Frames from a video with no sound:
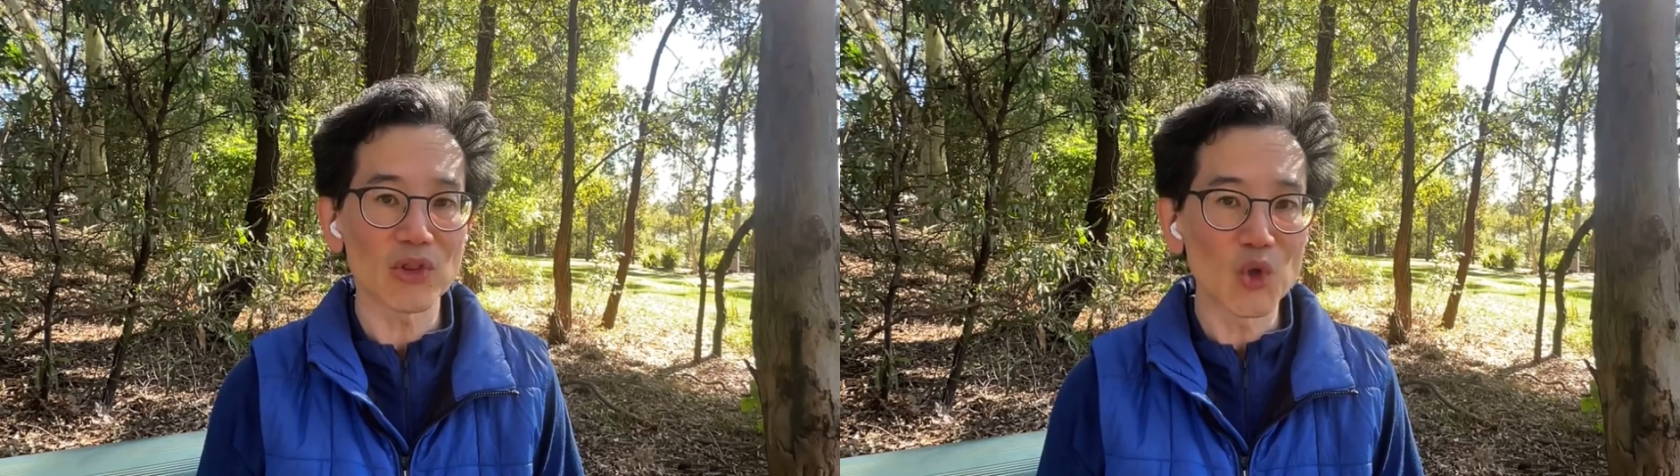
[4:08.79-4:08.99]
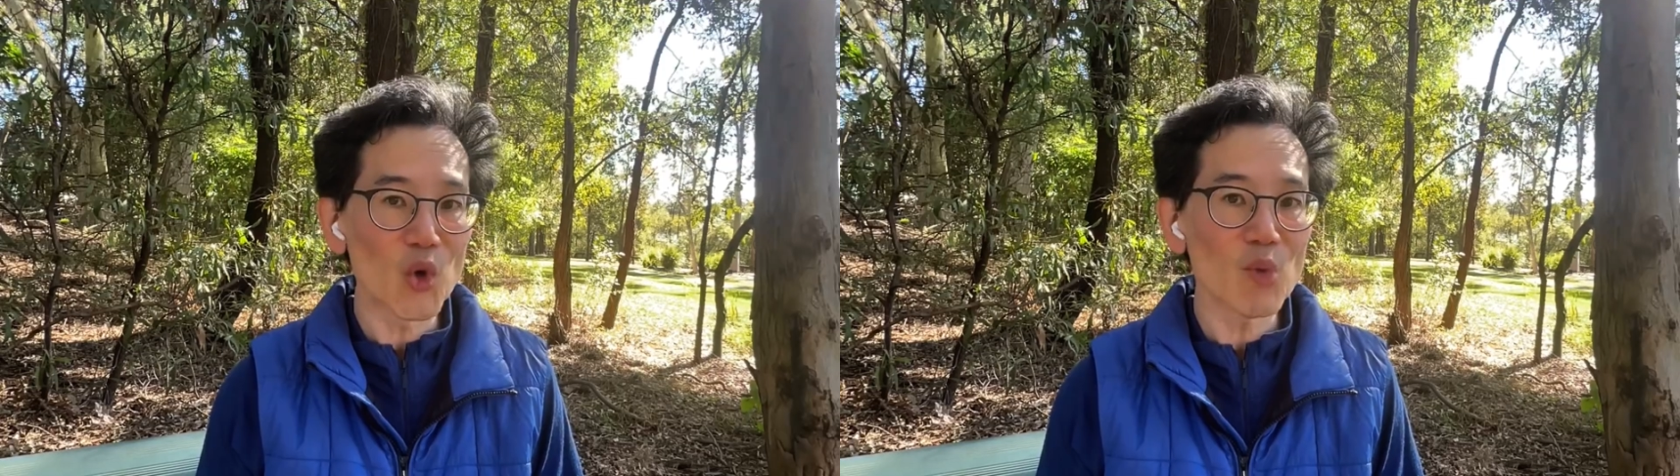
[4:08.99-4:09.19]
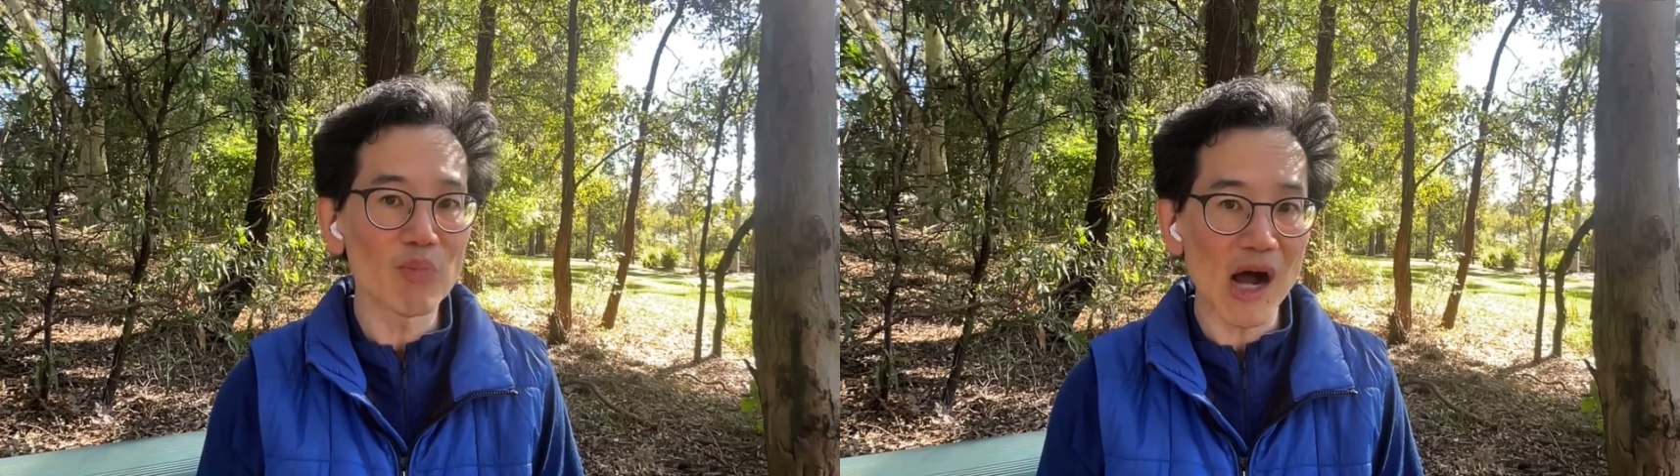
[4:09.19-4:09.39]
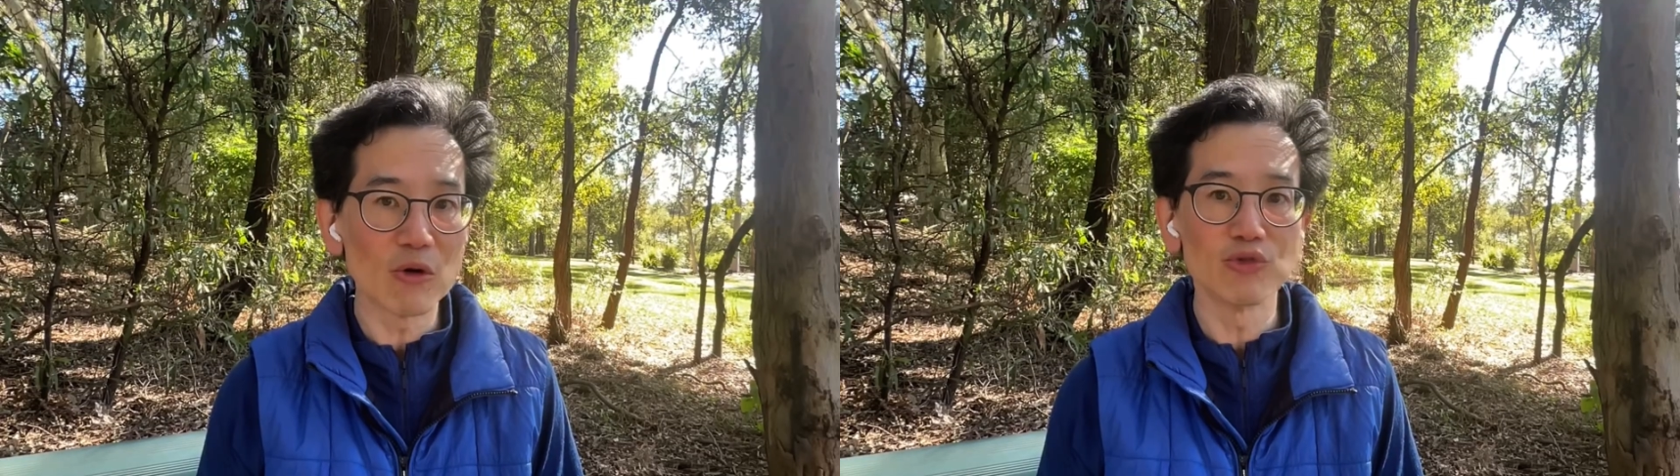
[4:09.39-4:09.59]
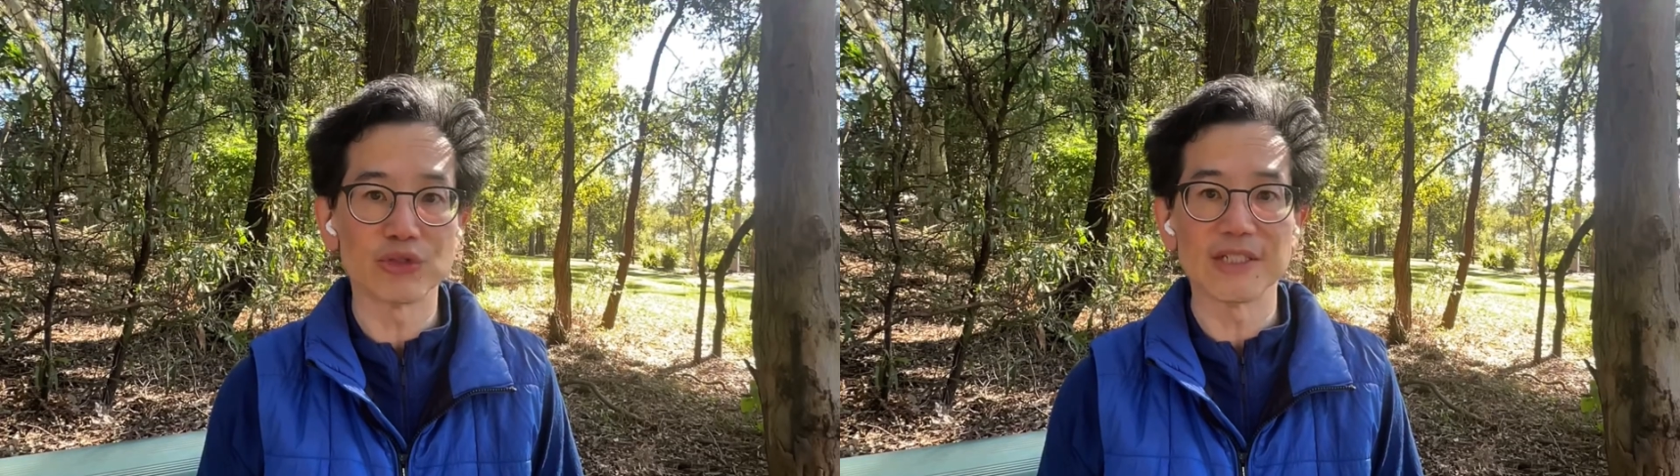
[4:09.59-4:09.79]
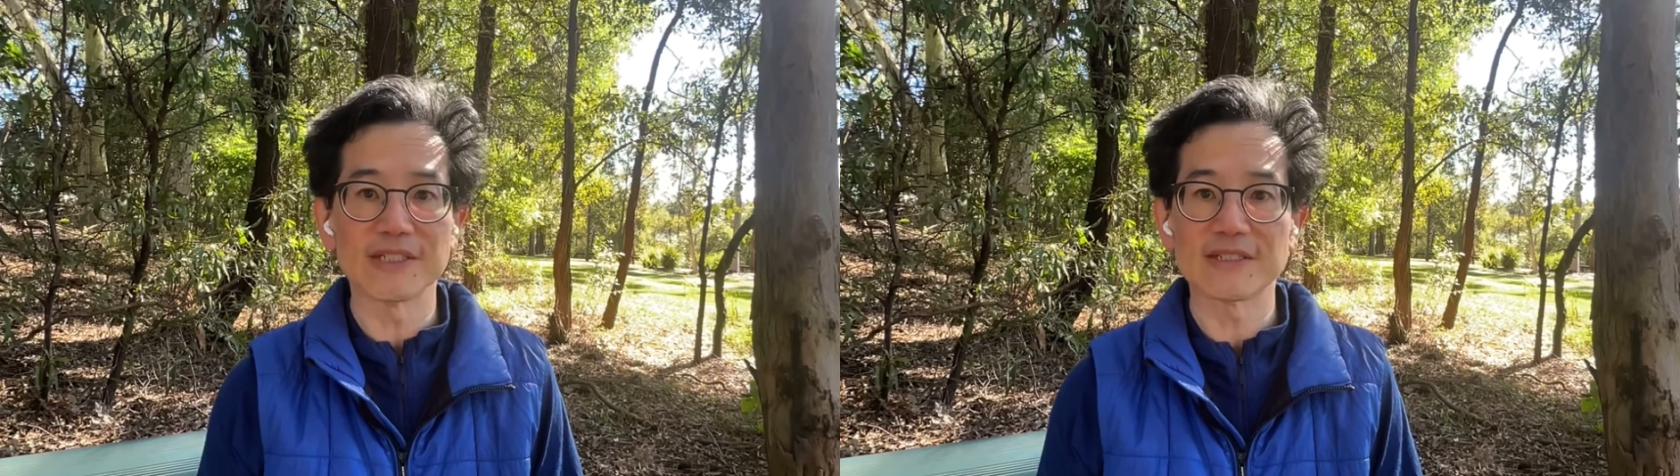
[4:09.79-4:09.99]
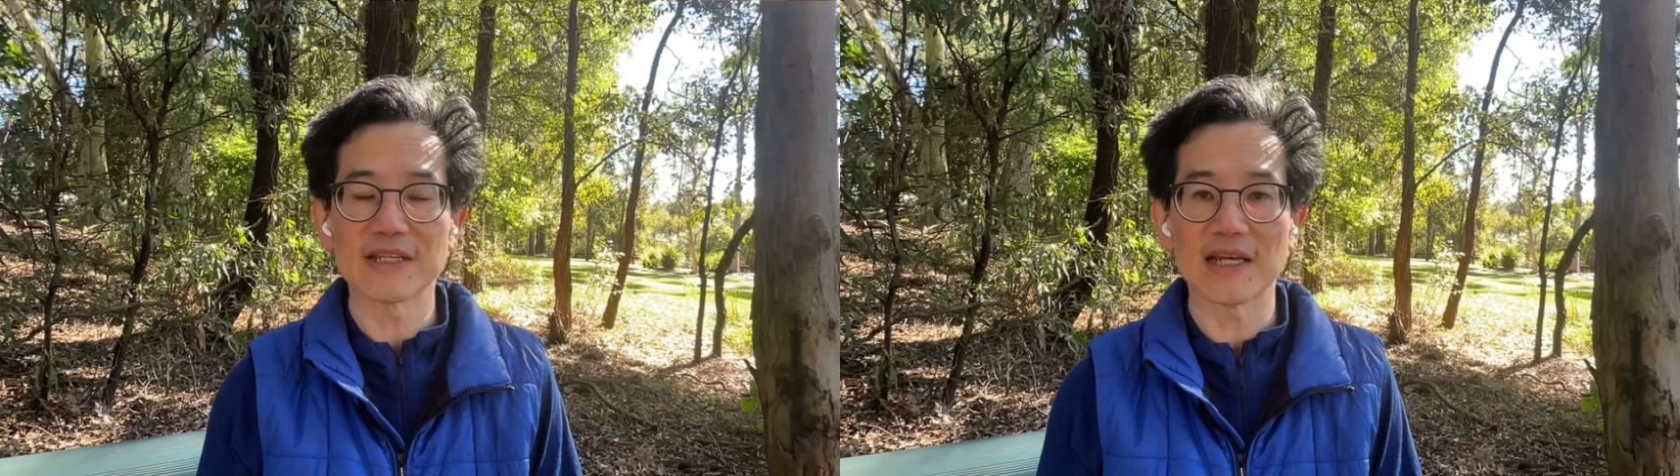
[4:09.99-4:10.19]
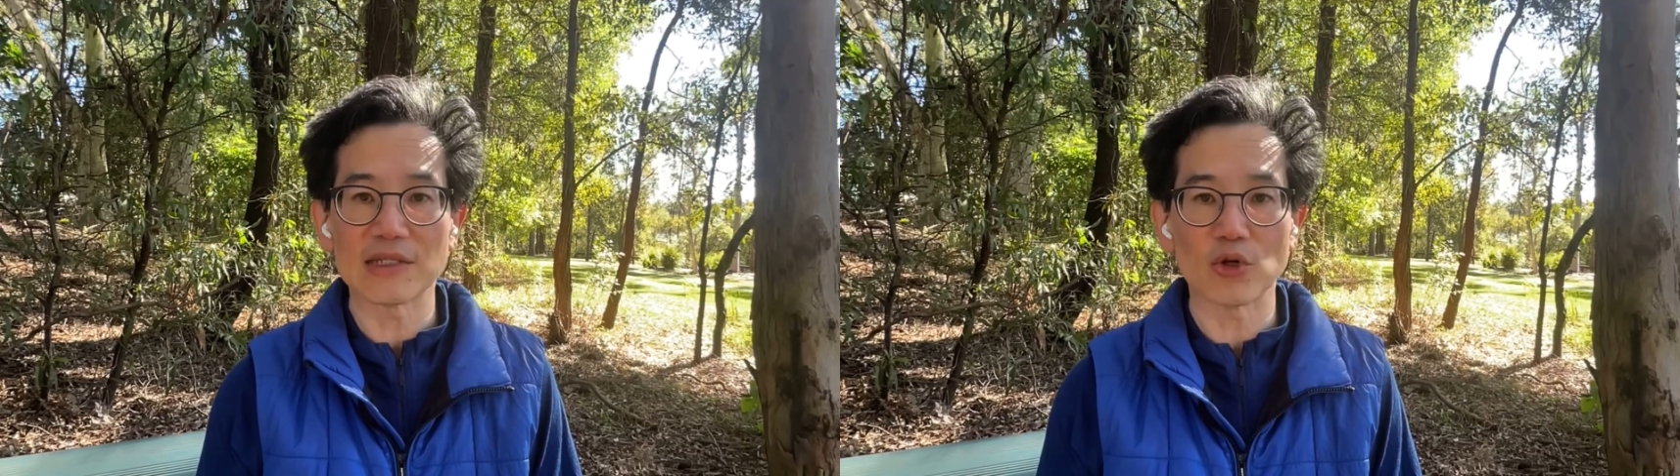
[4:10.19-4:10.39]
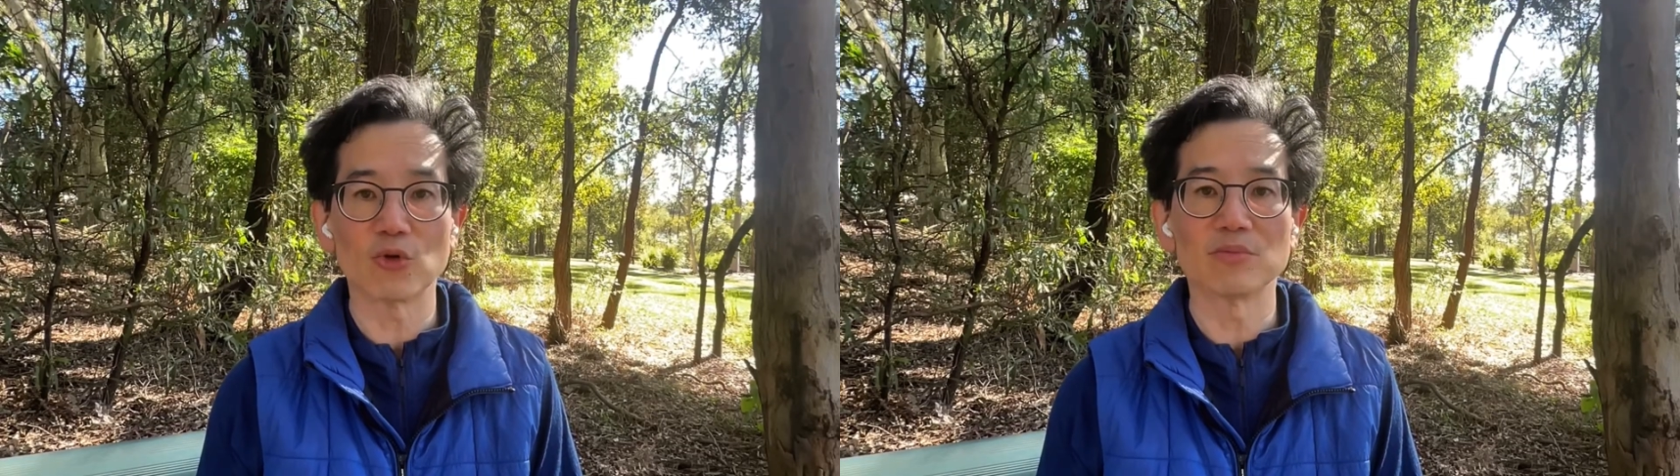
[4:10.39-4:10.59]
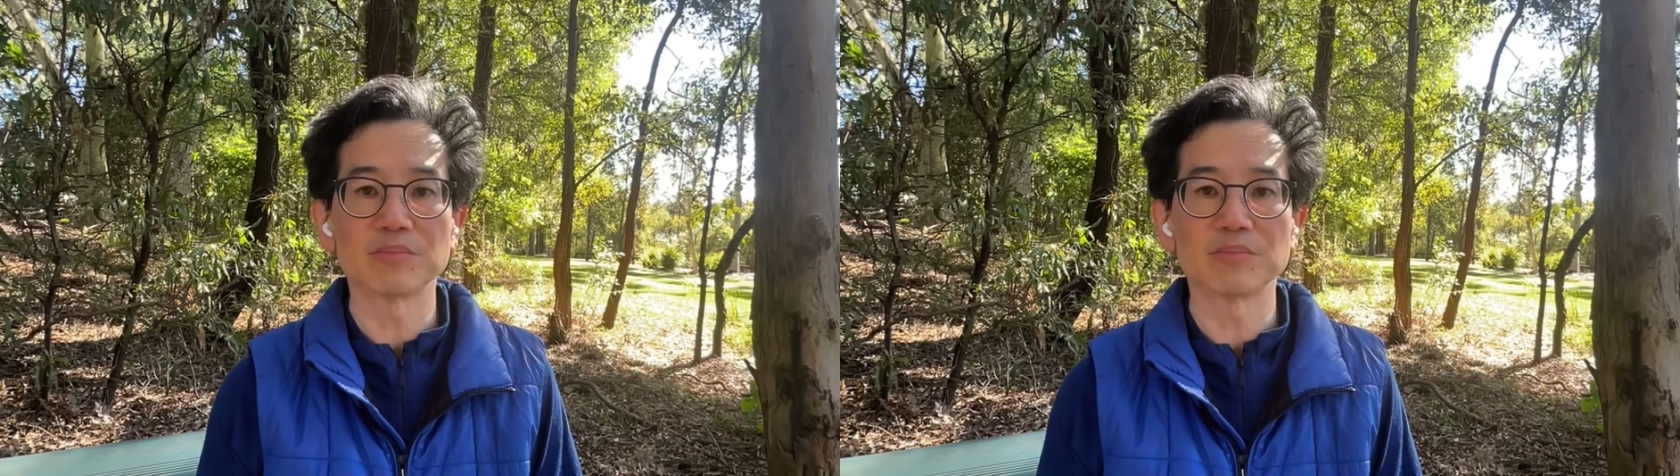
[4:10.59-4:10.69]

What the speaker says: no boundaries at home.